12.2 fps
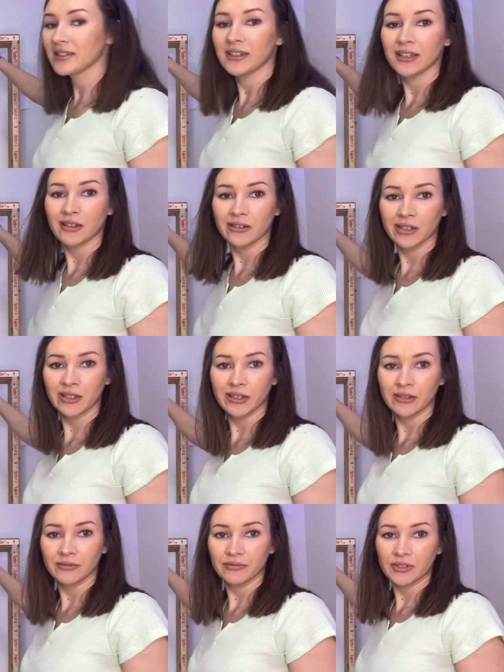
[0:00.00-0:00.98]
like
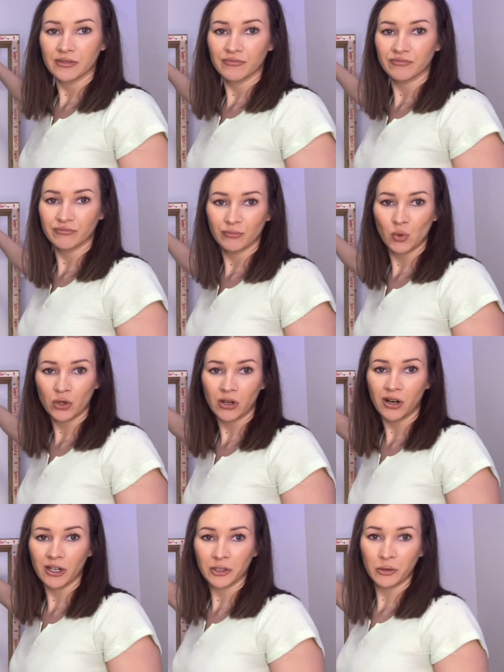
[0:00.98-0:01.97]
a more
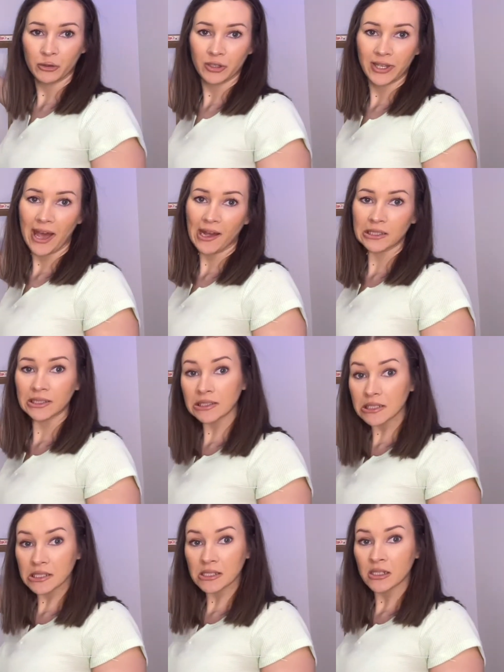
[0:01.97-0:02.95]
hardcore
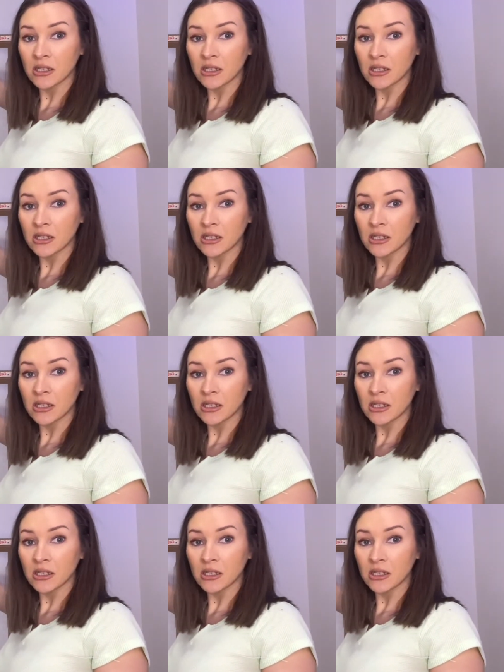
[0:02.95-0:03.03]
cactus.